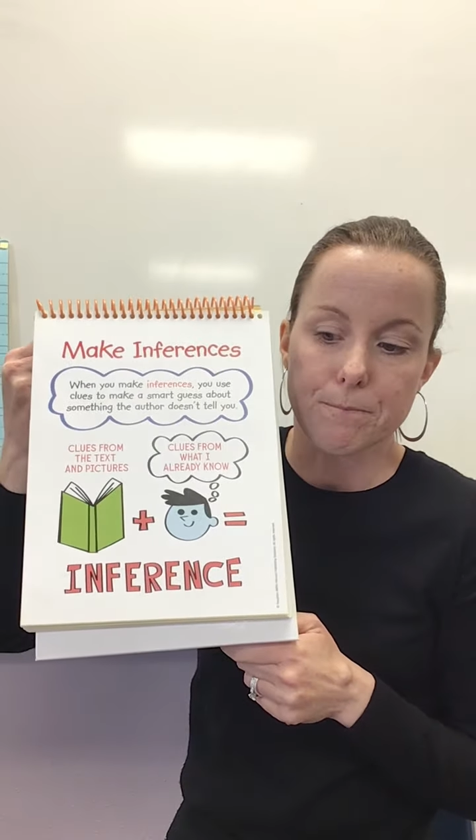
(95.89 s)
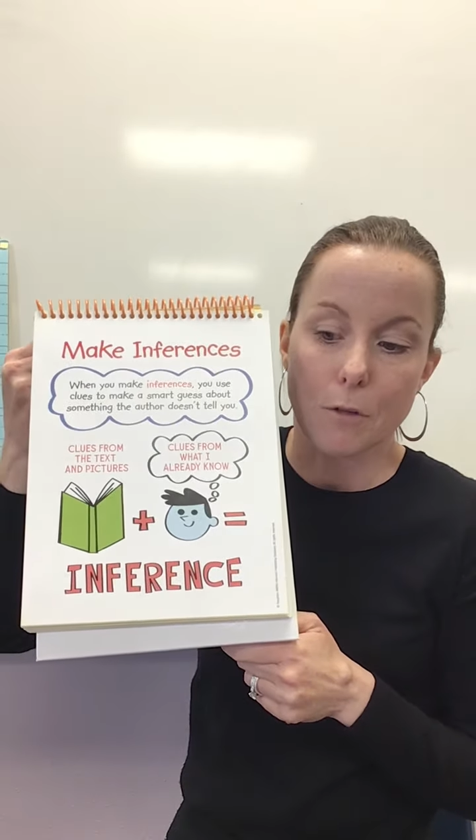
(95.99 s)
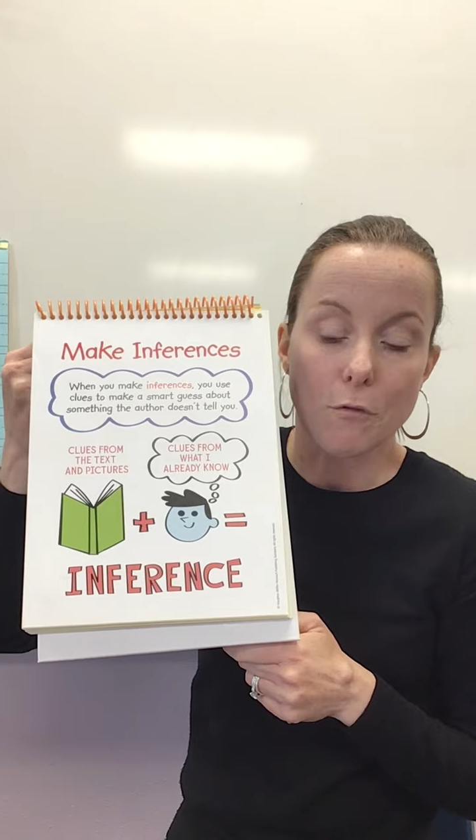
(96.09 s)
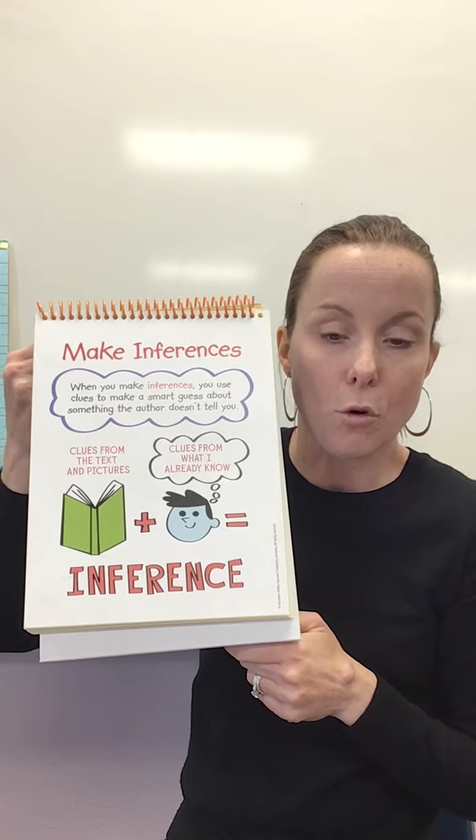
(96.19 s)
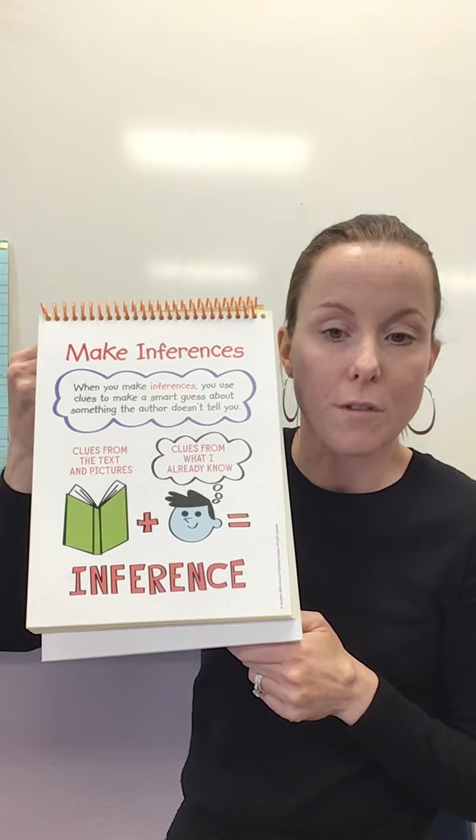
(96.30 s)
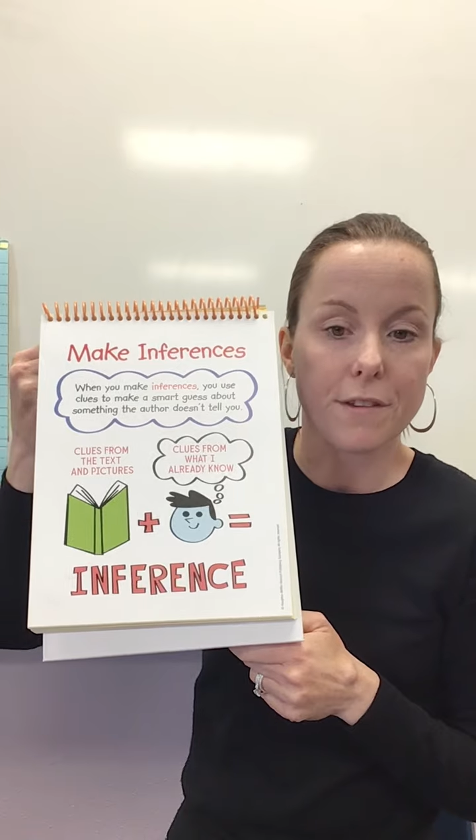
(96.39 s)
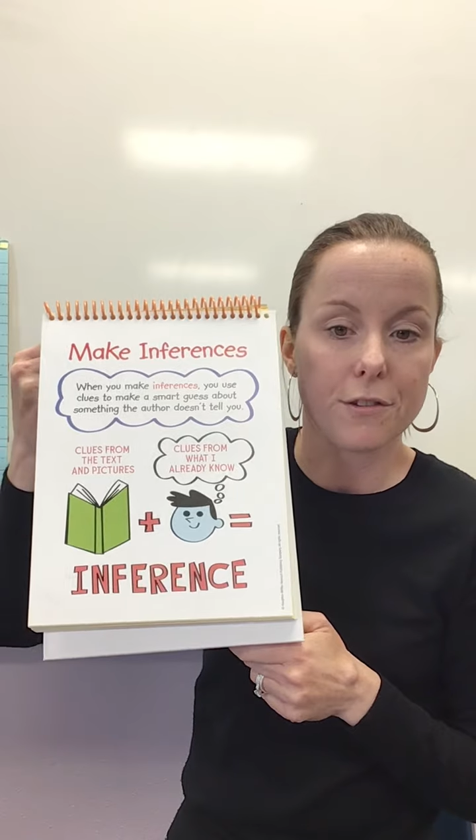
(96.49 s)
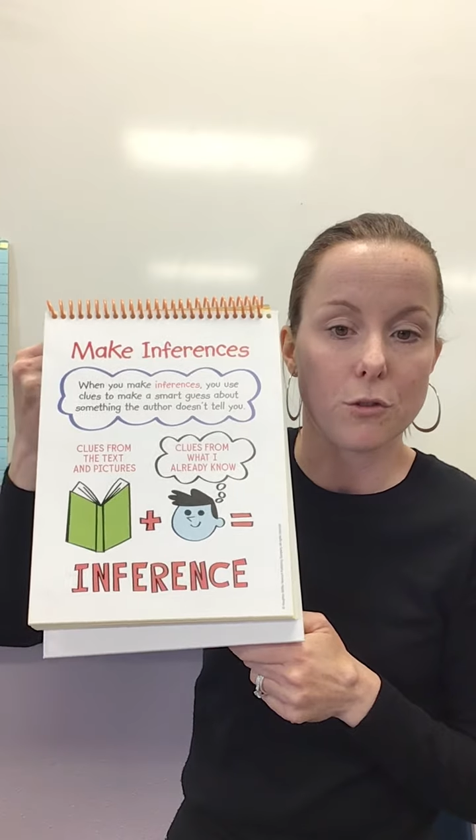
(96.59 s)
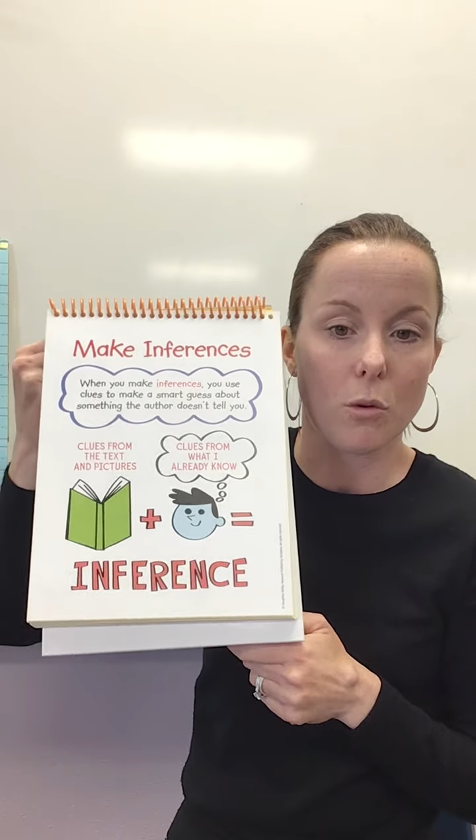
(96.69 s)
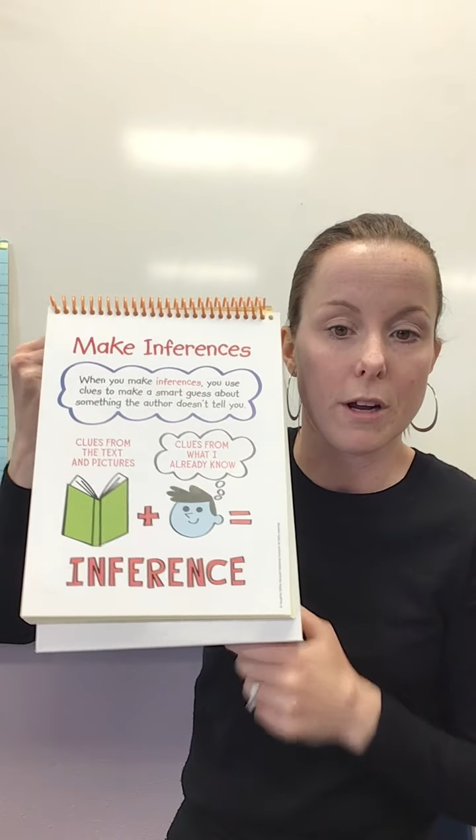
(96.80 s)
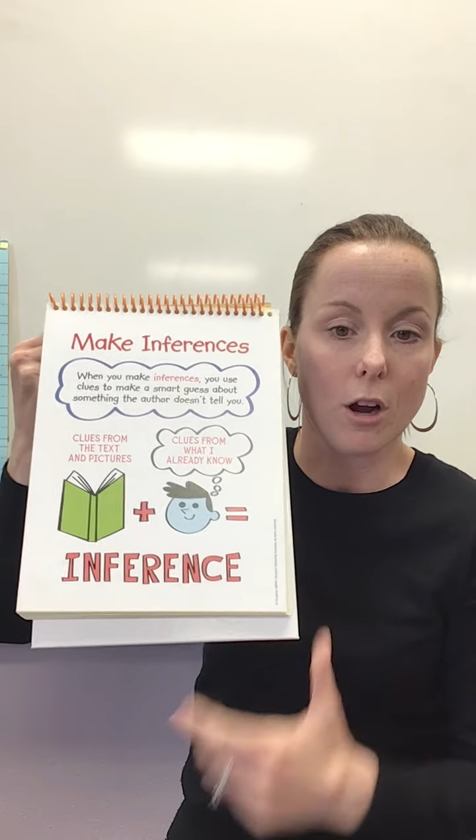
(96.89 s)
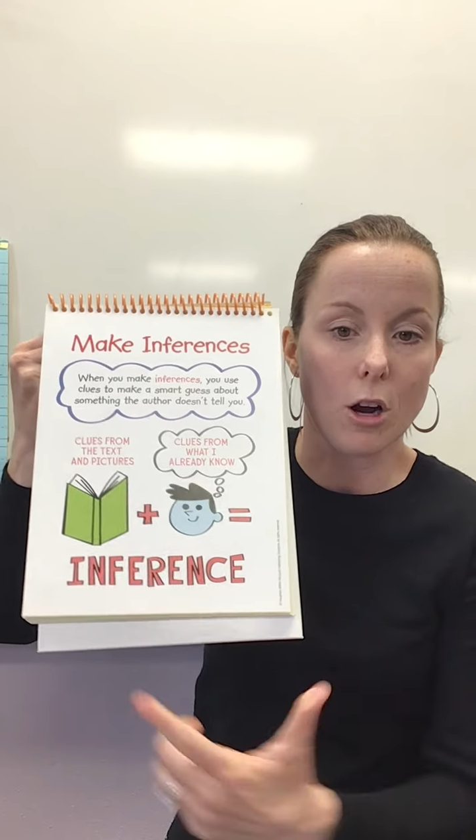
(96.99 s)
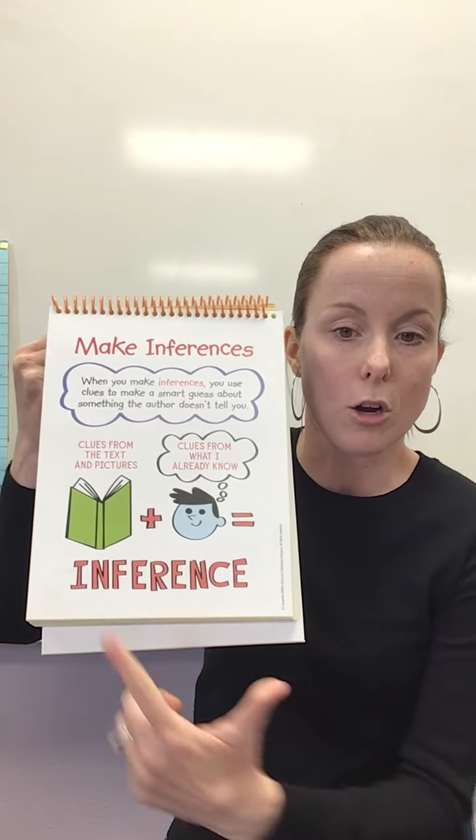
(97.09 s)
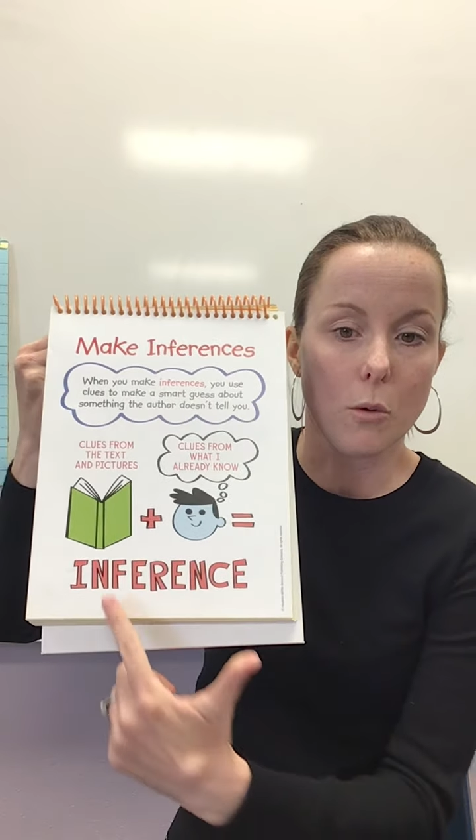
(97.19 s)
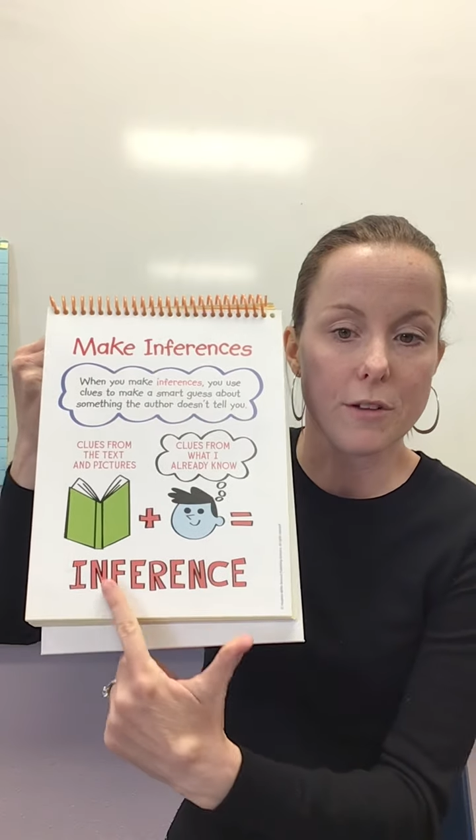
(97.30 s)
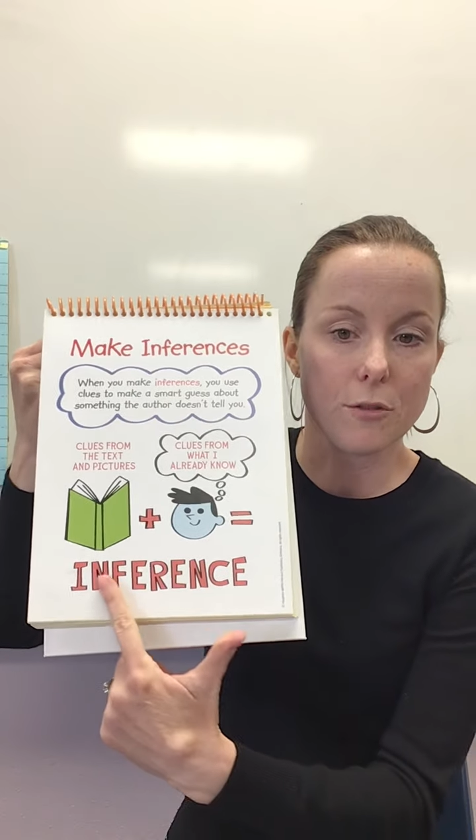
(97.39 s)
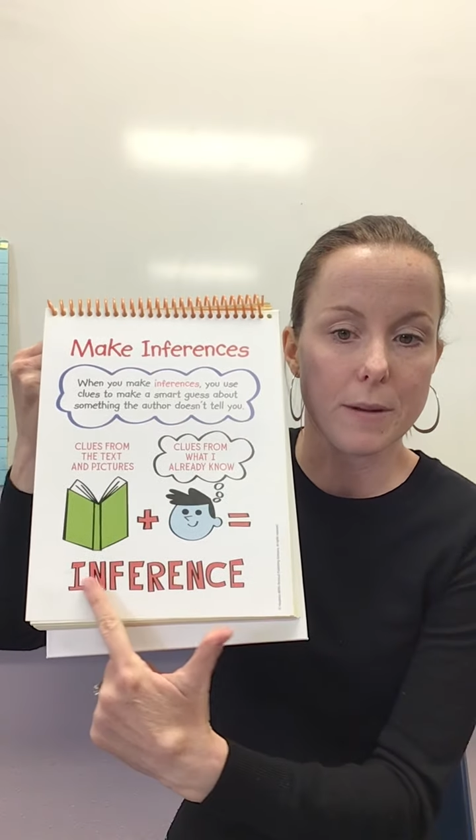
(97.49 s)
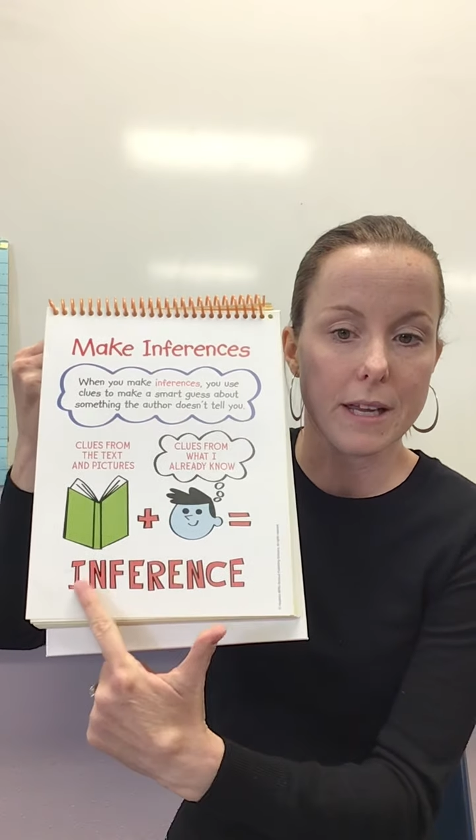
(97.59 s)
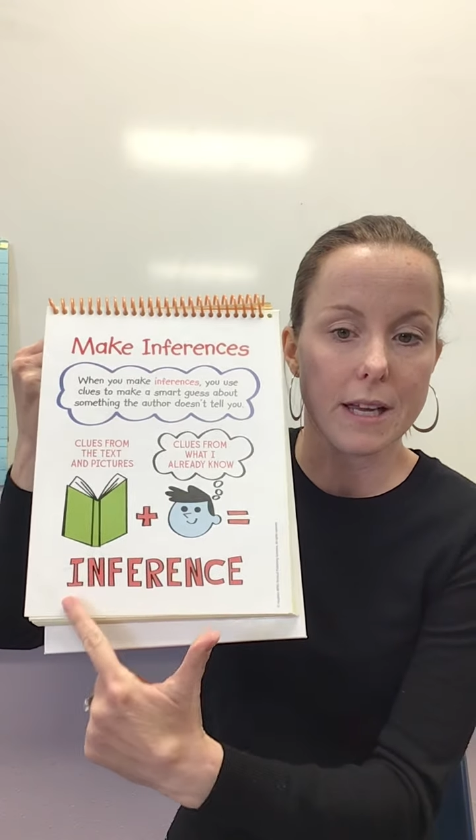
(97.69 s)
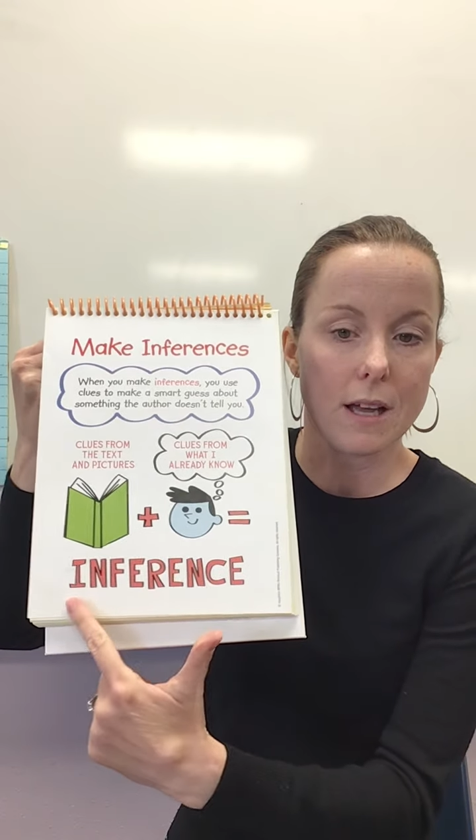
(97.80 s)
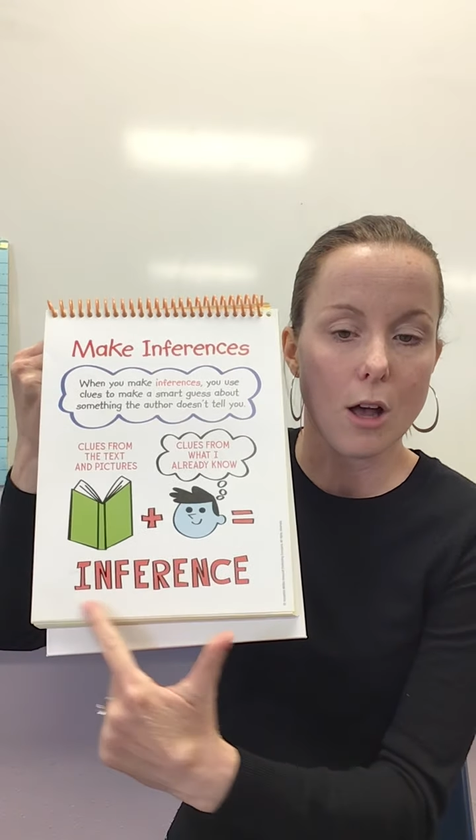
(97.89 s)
for this story are going to be